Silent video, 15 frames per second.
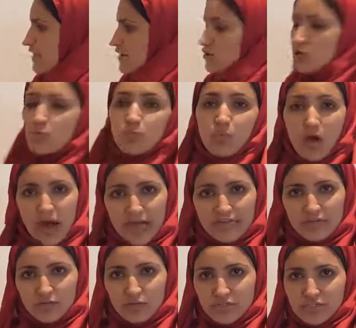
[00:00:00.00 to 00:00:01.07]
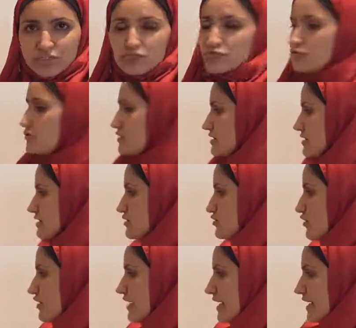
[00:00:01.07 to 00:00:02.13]
then why it was used. So
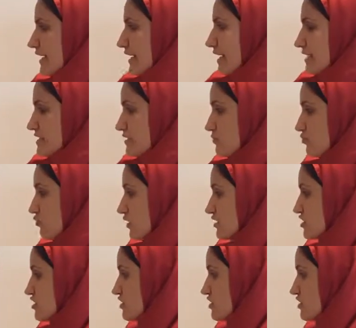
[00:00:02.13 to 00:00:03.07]
it's employed to